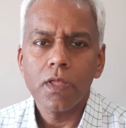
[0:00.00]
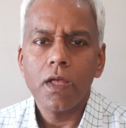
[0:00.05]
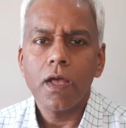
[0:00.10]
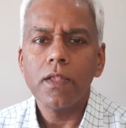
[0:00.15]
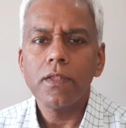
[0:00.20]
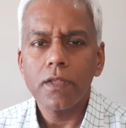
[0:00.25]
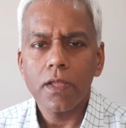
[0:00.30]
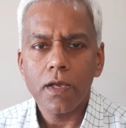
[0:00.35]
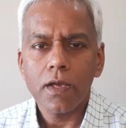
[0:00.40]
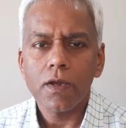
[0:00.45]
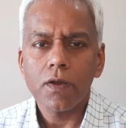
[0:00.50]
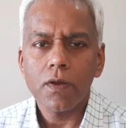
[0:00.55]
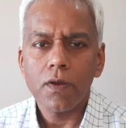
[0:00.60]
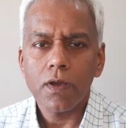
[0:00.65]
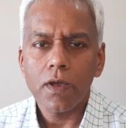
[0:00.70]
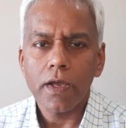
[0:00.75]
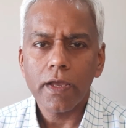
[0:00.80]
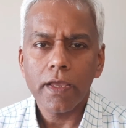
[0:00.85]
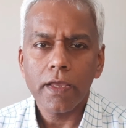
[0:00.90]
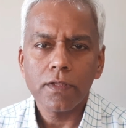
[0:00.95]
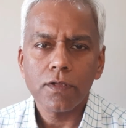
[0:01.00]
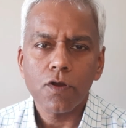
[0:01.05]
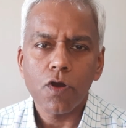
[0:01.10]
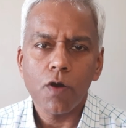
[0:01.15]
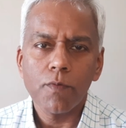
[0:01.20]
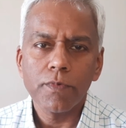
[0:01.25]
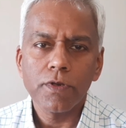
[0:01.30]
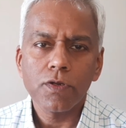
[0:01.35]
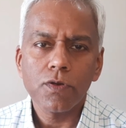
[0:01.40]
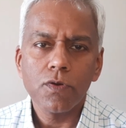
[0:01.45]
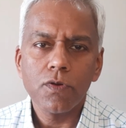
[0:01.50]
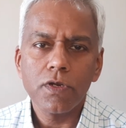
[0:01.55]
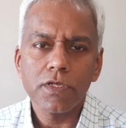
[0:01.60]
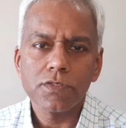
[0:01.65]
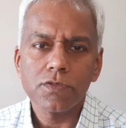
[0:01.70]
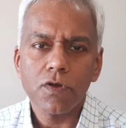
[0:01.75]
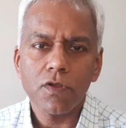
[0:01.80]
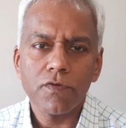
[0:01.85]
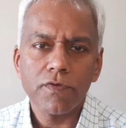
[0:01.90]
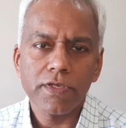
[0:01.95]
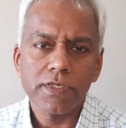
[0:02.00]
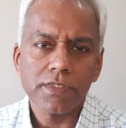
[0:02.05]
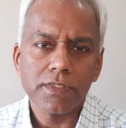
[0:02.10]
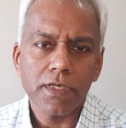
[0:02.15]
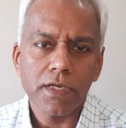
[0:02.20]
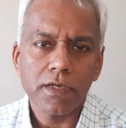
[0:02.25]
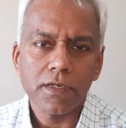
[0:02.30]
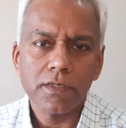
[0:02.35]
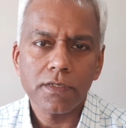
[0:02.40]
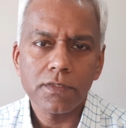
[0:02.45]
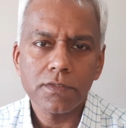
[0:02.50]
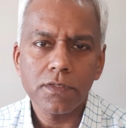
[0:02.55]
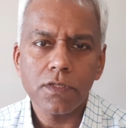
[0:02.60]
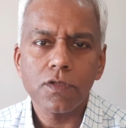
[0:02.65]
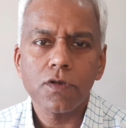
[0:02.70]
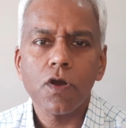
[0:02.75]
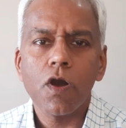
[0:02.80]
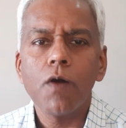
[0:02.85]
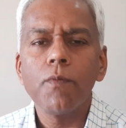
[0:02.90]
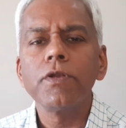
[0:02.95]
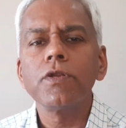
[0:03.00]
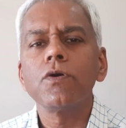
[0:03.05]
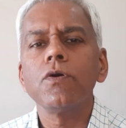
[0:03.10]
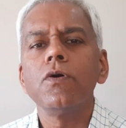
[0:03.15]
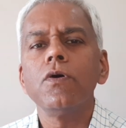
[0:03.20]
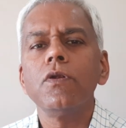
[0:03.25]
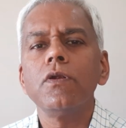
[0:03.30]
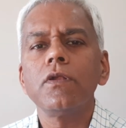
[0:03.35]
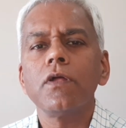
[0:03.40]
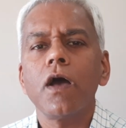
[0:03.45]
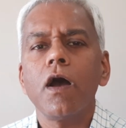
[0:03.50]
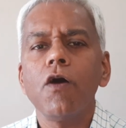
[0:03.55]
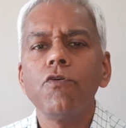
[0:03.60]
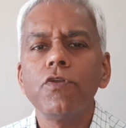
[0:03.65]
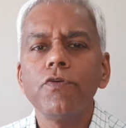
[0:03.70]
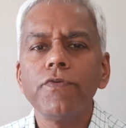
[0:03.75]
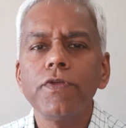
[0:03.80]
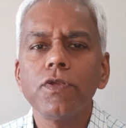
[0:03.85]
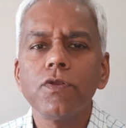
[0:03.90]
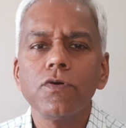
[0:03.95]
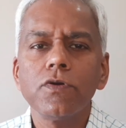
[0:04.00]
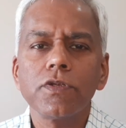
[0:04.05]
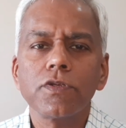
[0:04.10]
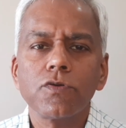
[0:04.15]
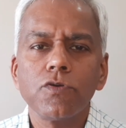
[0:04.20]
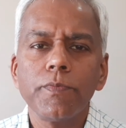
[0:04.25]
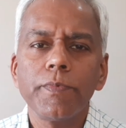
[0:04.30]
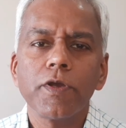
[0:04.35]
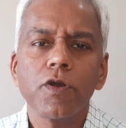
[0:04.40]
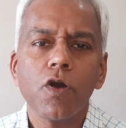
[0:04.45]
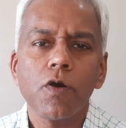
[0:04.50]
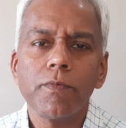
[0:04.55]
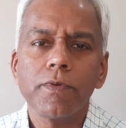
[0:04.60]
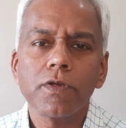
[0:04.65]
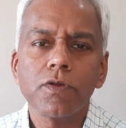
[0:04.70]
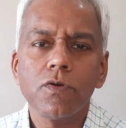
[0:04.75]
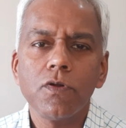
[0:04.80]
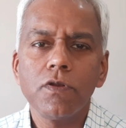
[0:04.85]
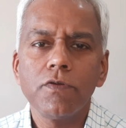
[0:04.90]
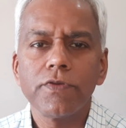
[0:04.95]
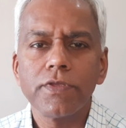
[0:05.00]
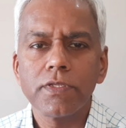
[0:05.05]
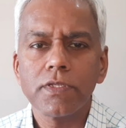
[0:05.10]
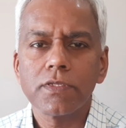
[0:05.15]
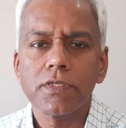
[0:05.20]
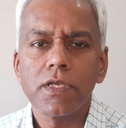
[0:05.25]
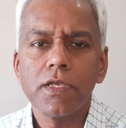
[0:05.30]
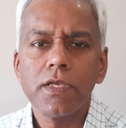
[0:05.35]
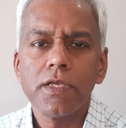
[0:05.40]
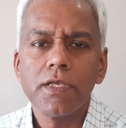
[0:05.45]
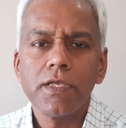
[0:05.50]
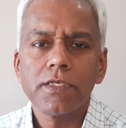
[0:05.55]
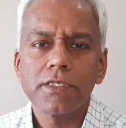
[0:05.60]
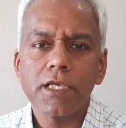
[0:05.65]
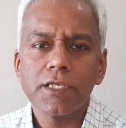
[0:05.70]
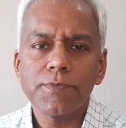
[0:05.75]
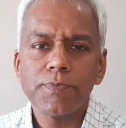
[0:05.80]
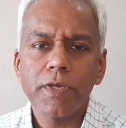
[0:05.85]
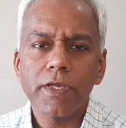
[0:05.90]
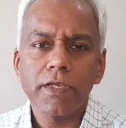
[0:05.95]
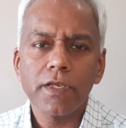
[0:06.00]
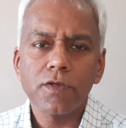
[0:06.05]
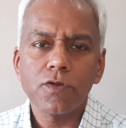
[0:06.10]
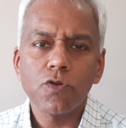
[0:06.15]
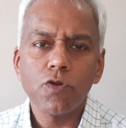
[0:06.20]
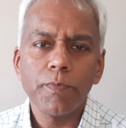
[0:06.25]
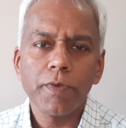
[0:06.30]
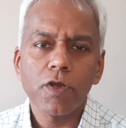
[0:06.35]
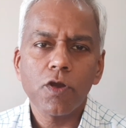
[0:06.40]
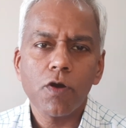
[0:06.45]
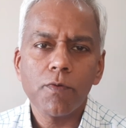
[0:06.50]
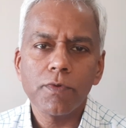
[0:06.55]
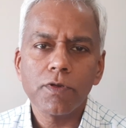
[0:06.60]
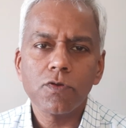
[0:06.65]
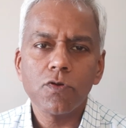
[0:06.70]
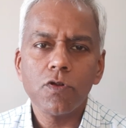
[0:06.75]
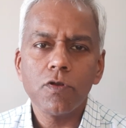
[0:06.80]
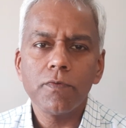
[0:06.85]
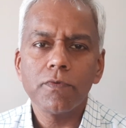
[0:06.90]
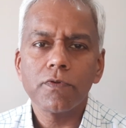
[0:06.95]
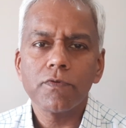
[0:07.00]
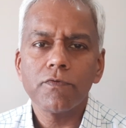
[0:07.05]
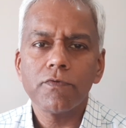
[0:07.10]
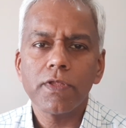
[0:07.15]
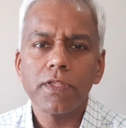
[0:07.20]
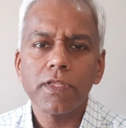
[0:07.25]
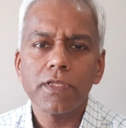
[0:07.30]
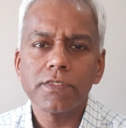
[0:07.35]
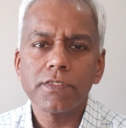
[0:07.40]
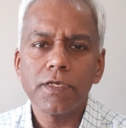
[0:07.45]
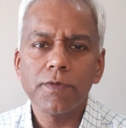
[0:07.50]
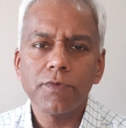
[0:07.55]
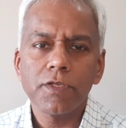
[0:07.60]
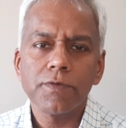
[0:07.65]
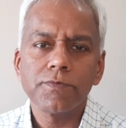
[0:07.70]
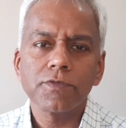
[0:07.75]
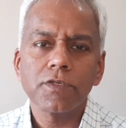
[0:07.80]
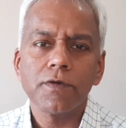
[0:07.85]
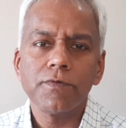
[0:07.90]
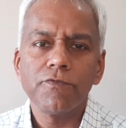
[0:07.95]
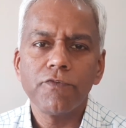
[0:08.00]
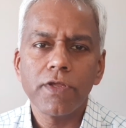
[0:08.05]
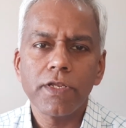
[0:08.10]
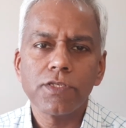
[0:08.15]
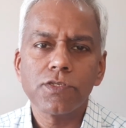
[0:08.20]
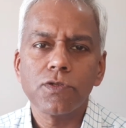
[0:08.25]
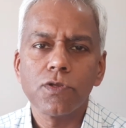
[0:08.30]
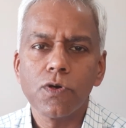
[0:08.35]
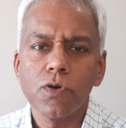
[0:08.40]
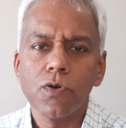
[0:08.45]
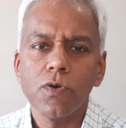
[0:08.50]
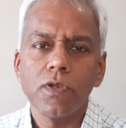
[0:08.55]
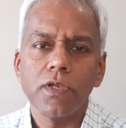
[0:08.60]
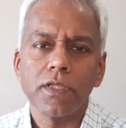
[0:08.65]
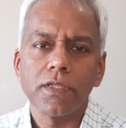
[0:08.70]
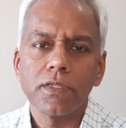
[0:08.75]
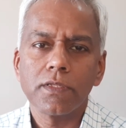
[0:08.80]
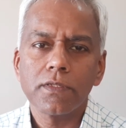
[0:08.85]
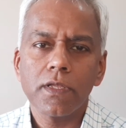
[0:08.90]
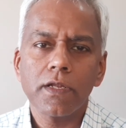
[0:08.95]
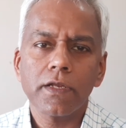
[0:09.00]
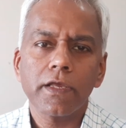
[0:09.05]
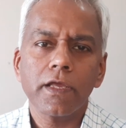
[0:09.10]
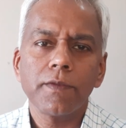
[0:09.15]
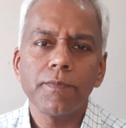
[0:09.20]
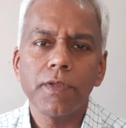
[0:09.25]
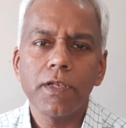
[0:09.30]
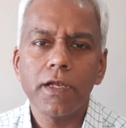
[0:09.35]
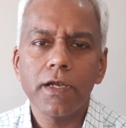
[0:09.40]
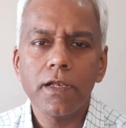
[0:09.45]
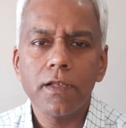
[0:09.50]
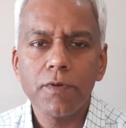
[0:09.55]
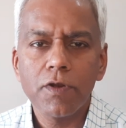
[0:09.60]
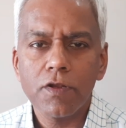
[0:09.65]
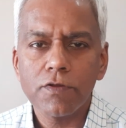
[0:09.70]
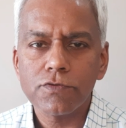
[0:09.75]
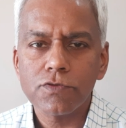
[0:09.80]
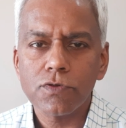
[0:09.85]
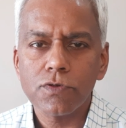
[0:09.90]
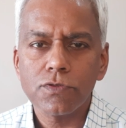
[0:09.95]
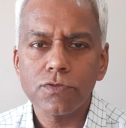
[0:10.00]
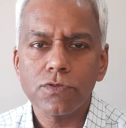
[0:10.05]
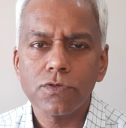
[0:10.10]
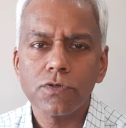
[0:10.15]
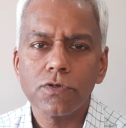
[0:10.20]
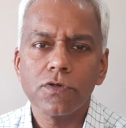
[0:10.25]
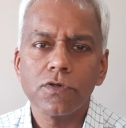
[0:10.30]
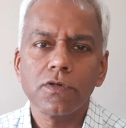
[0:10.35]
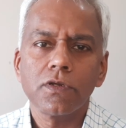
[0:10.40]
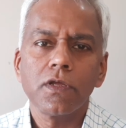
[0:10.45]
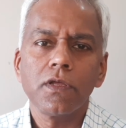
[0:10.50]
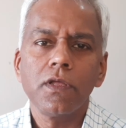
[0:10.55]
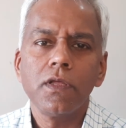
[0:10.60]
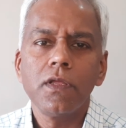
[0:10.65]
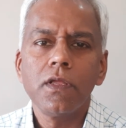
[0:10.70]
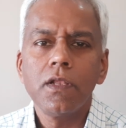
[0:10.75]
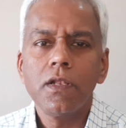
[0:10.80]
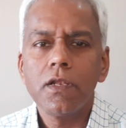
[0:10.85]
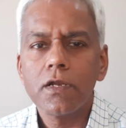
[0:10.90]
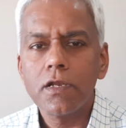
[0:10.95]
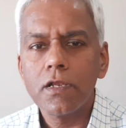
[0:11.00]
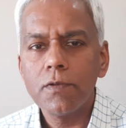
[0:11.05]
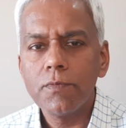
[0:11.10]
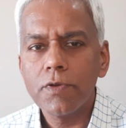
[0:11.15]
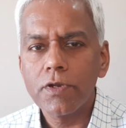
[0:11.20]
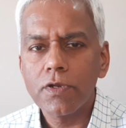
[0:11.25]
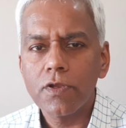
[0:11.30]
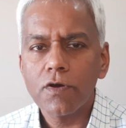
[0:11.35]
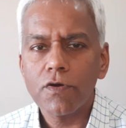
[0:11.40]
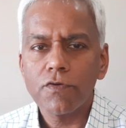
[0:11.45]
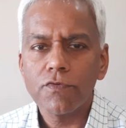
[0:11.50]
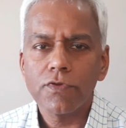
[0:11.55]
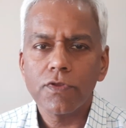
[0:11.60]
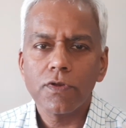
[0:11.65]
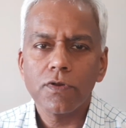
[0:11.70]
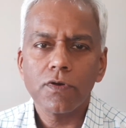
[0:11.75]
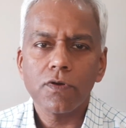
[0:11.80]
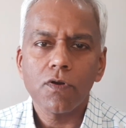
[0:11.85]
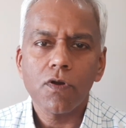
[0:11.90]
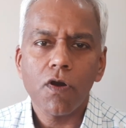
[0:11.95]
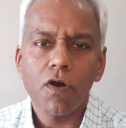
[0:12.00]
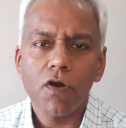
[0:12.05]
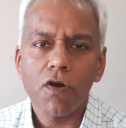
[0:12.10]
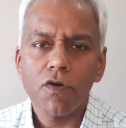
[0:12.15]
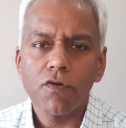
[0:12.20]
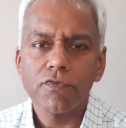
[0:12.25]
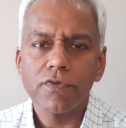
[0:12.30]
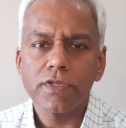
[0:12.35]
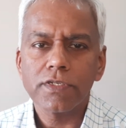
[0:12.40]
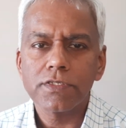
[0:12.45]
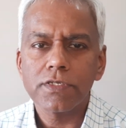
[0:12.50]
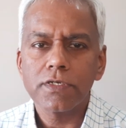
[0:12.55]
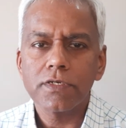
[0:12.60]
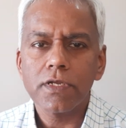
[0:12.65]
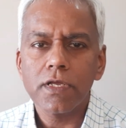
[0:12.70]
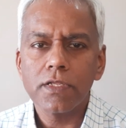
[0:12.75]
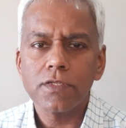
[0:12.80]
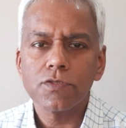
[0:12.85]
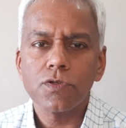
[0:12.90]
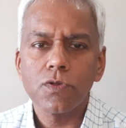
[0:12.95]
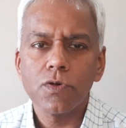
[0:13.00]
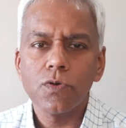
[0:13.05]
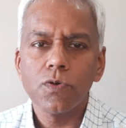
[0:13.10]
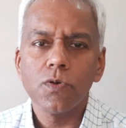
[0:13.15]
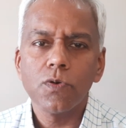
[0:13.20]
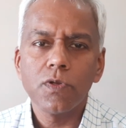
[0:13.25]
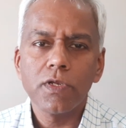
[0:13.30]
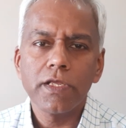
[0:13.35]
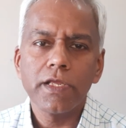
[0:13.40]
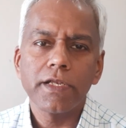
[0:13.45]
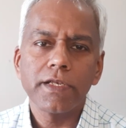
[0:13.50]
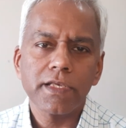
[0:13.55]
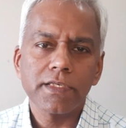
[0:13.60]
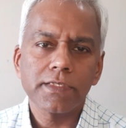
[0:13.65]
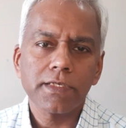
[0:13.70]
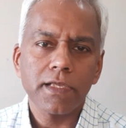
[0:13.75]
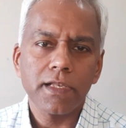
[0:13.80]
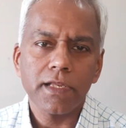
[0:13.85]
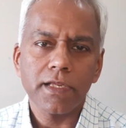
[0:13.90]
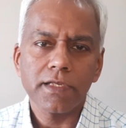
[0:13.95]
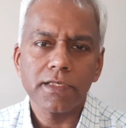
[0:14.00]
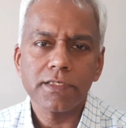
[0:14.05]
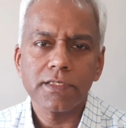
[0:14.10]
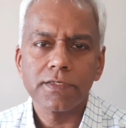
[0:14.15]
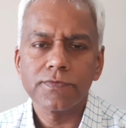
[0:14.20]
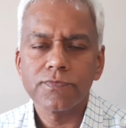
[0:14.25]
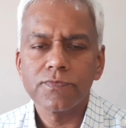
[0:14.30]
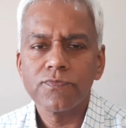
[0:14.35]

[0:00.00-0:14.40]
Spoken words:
And again, common cold is always there. So the common cold, how do we know it could be common cold? We suspect it could be common cold when the symptoms come very slowly. There can be a little bit of sore throat, little bit of, you know, cough, etc., and slowly it escalates.